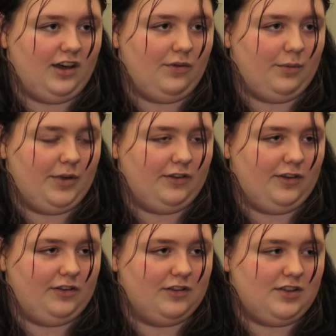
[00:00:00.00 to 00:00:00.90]
up with
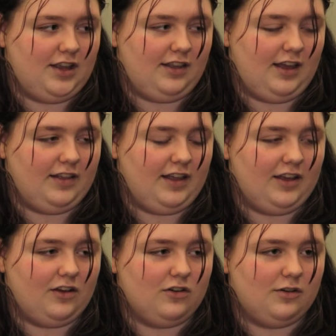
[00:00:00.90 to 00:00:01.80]
mental illness that day. They
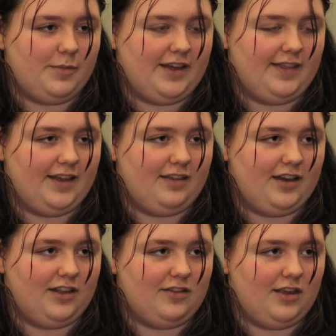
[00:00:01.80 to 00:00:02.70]
didn't go to bed that
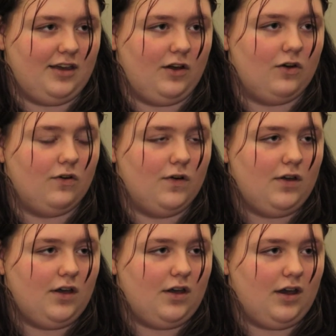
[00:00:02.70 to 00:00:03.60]
night saying, oh,
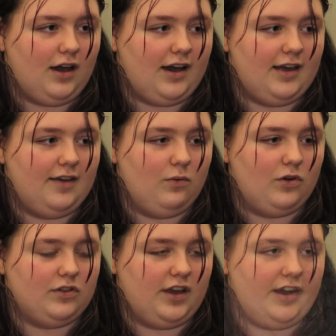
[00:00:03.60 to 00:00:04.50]
I
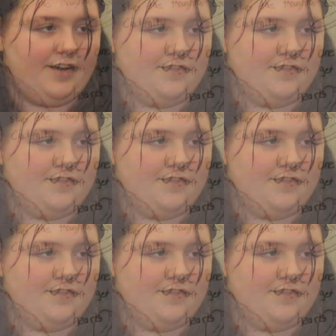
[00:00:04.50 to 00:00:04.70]
want to have